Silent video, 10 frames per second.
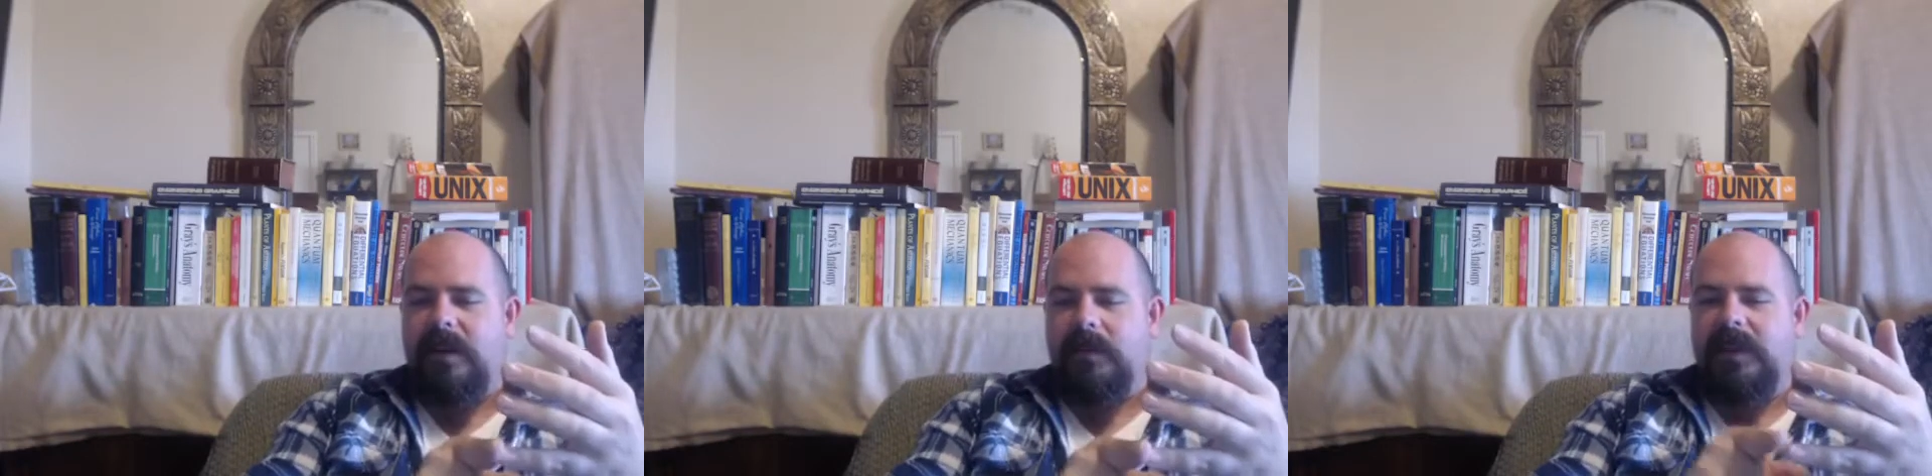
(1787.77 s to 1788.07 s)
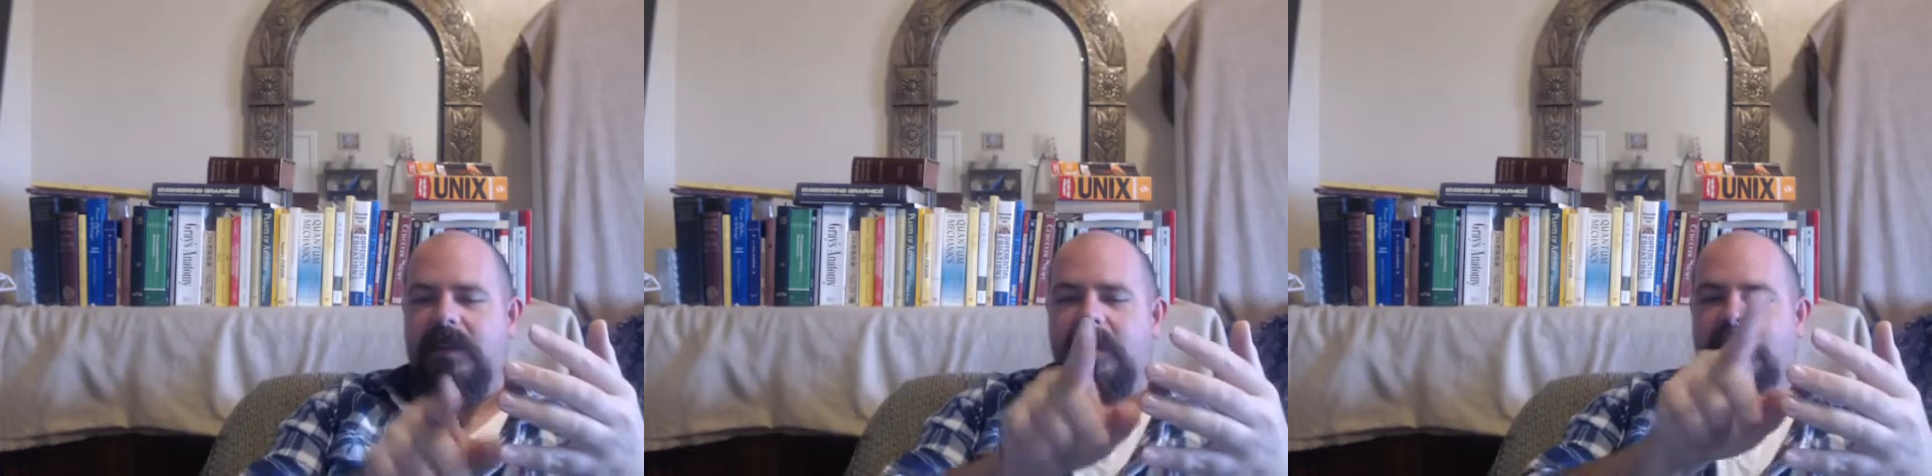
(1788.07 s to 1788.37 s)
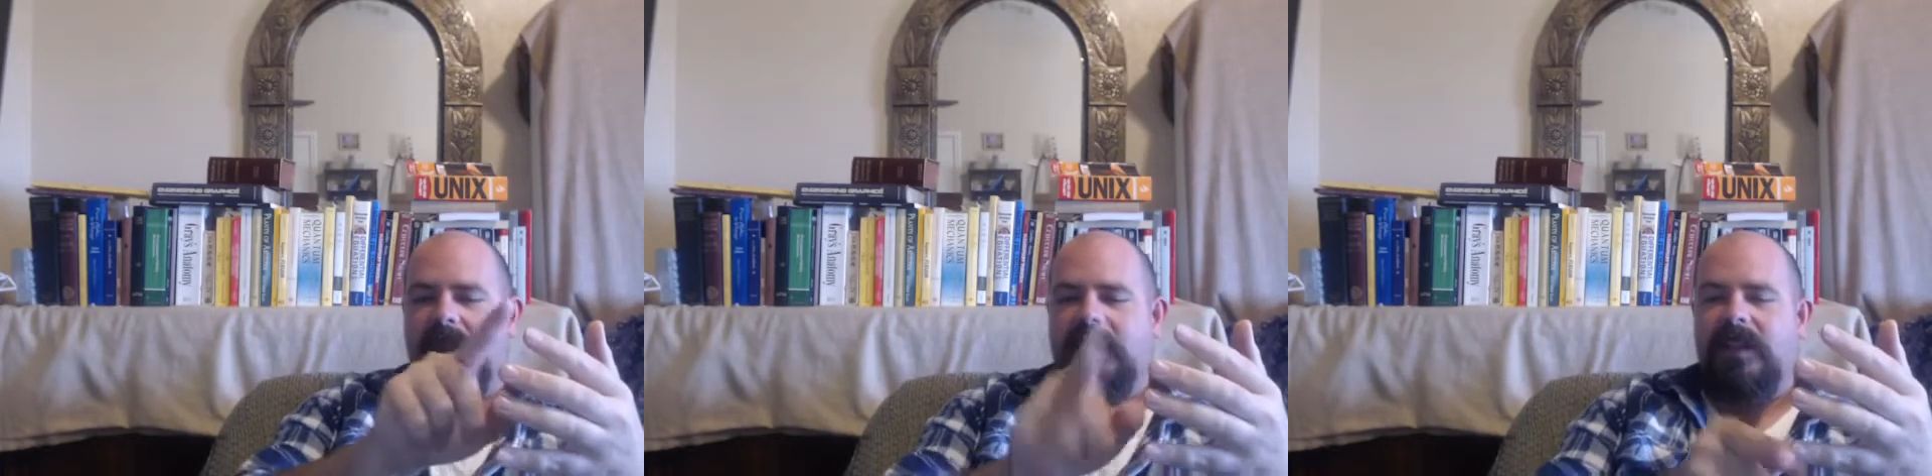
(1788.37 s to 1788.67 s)

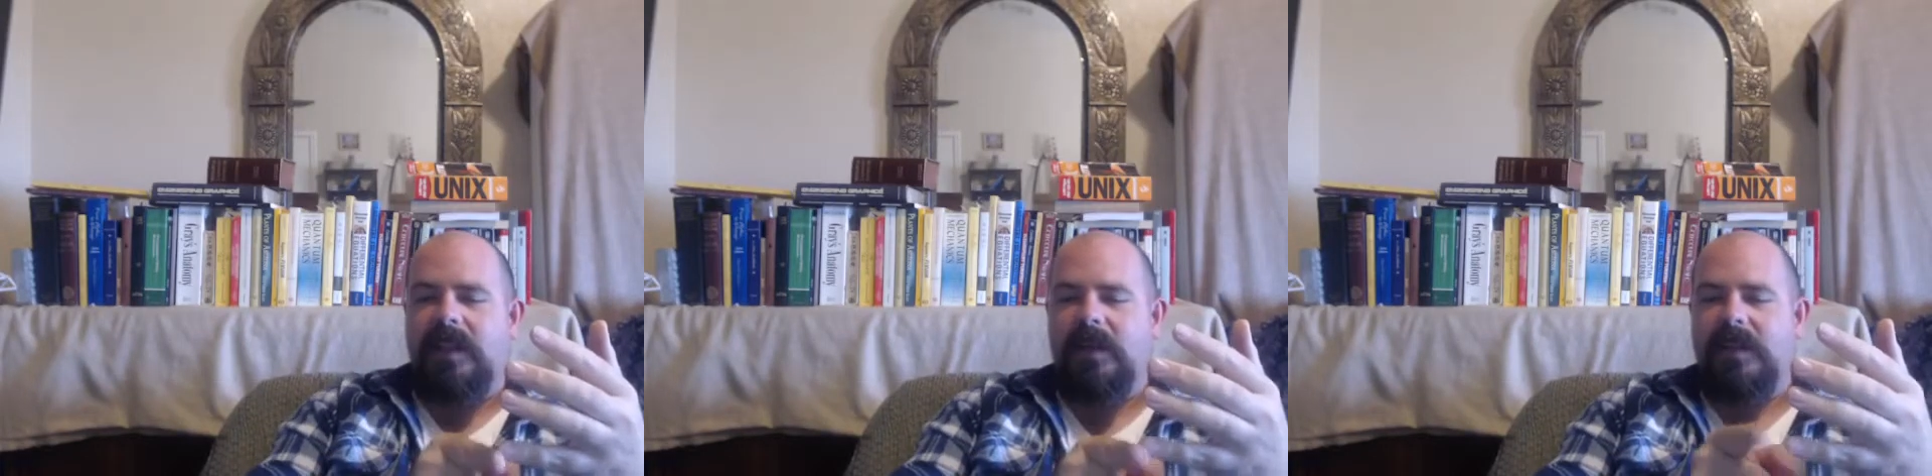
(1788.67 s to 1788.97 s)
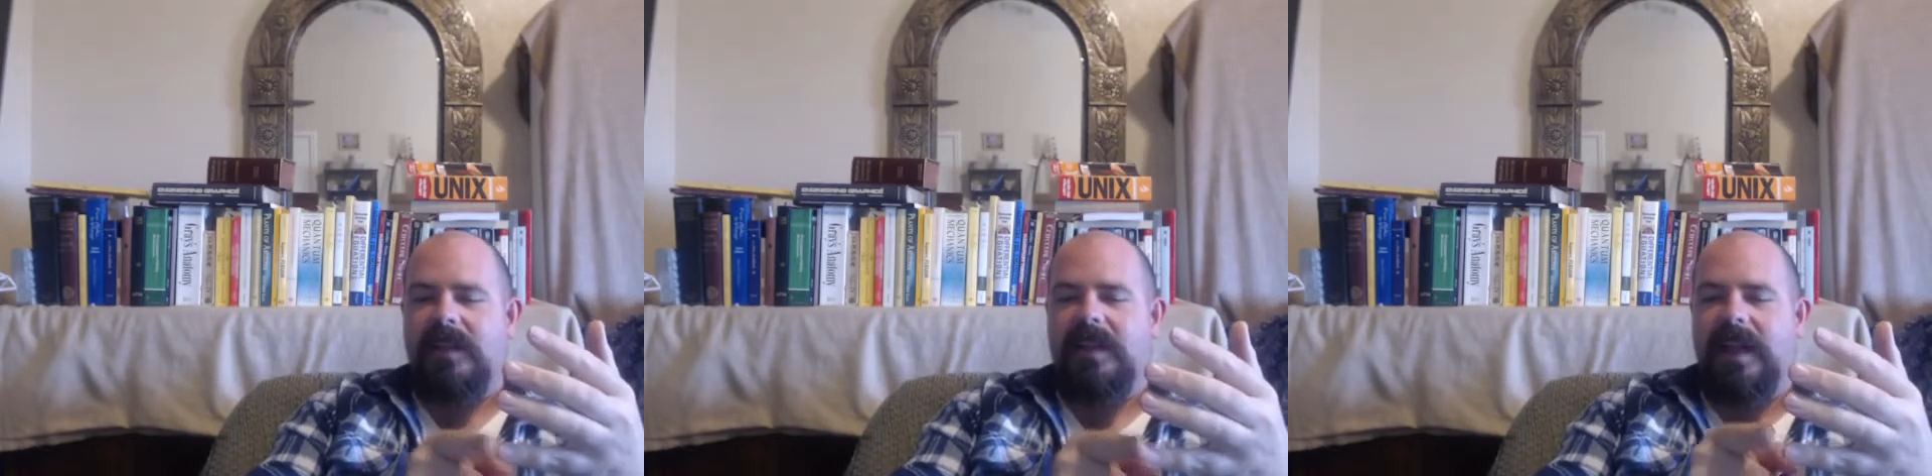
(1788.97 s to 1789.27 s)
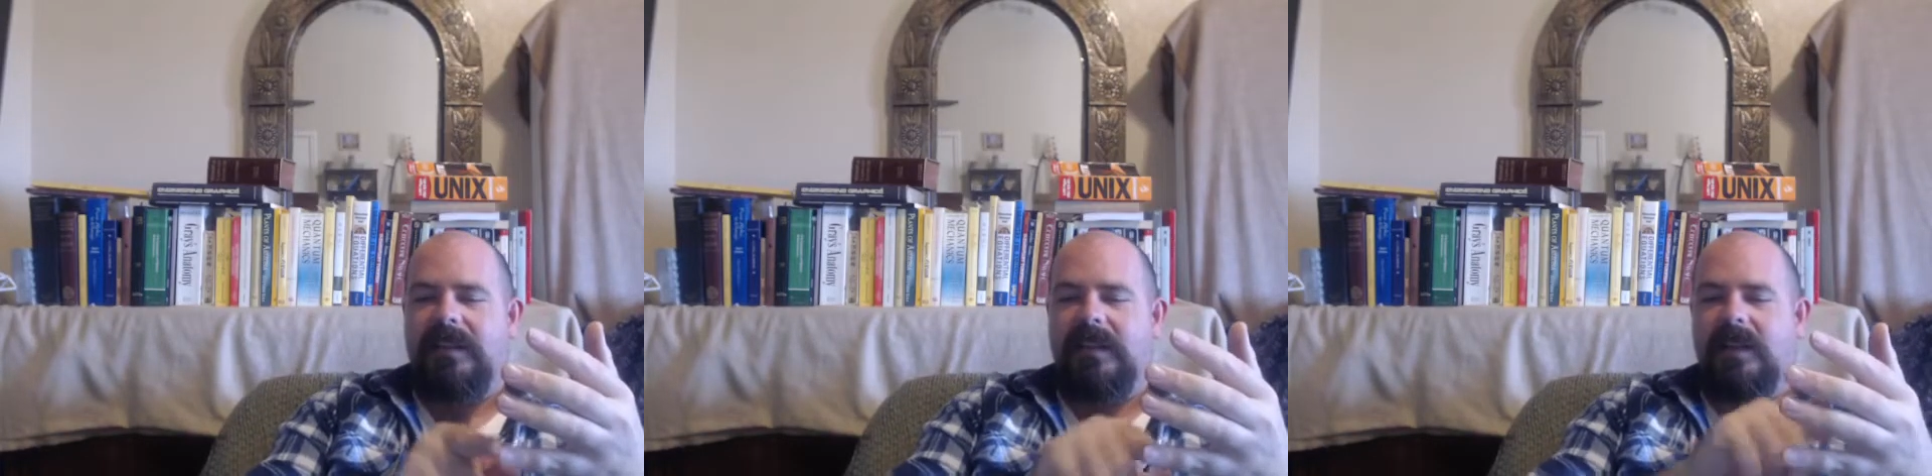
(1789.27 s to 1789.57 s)
this closes that
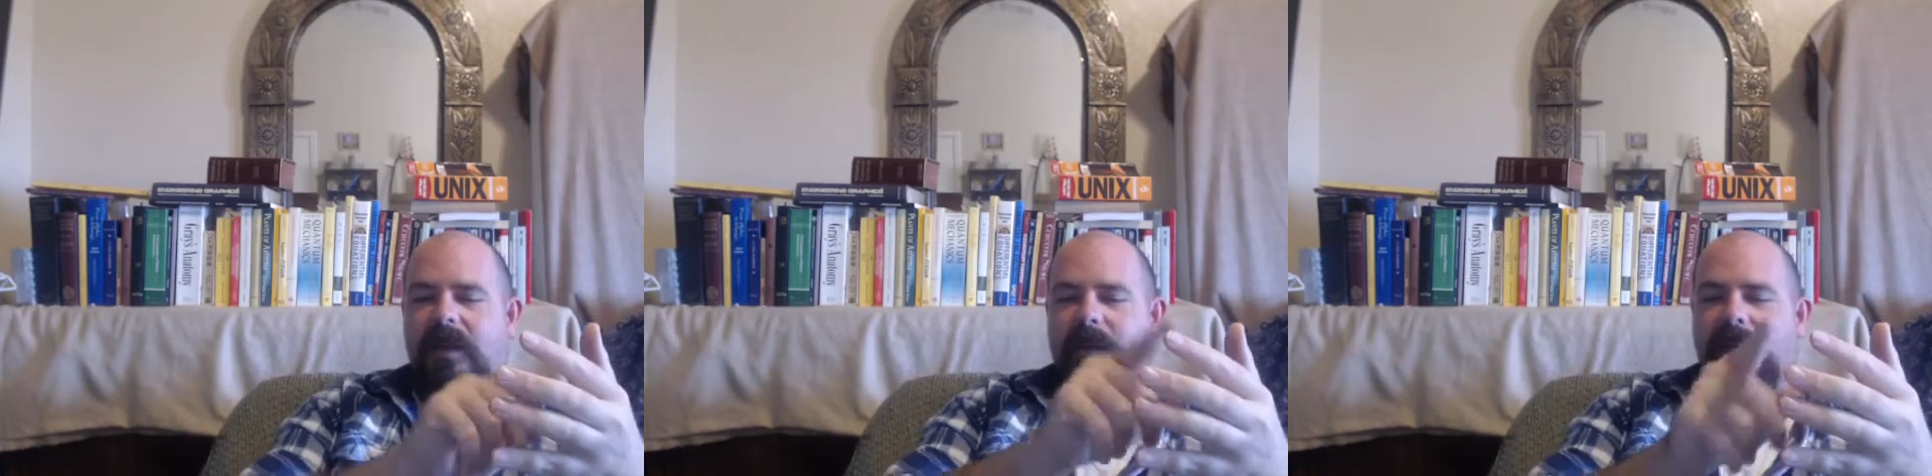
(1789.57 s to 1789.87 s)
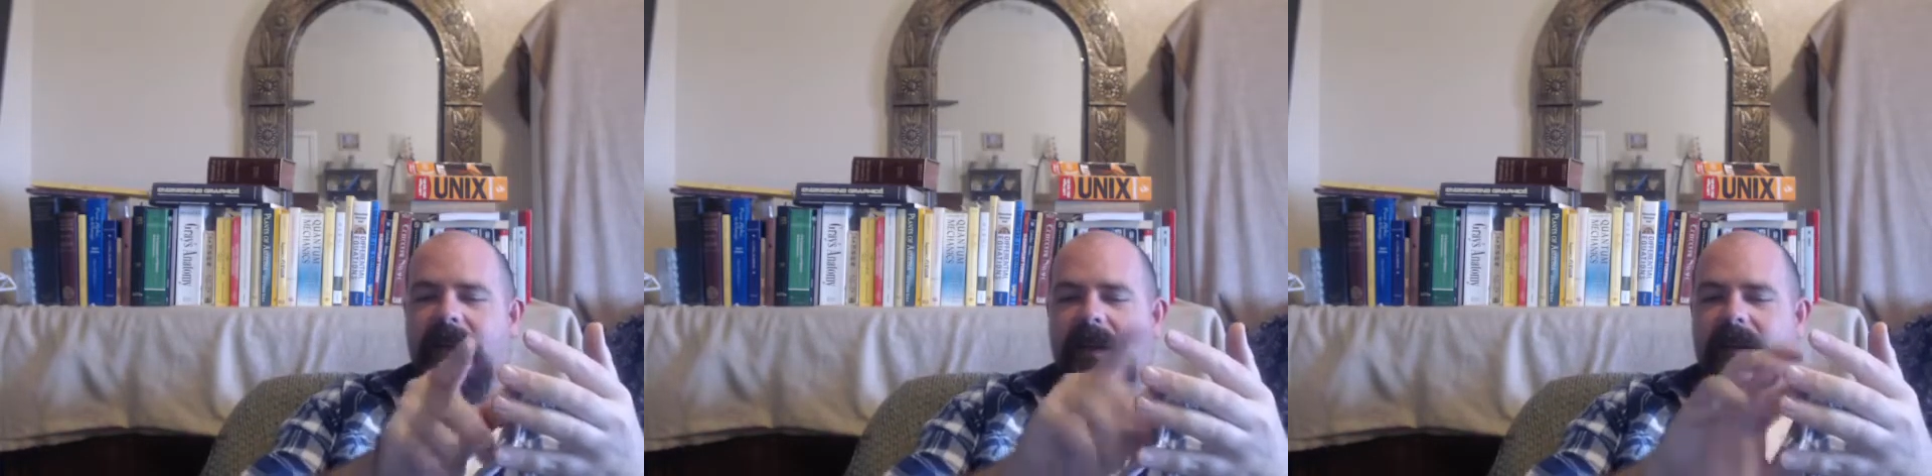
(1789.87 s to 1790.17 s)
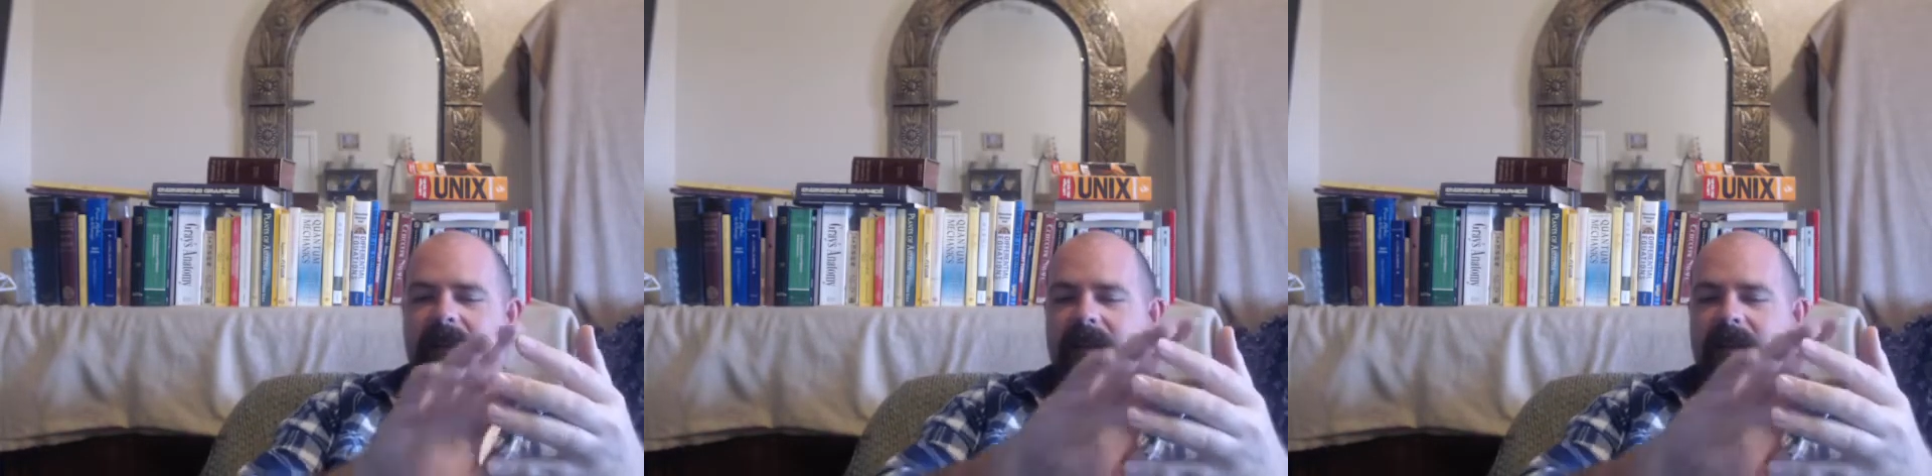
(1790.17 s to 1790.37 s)
scope, and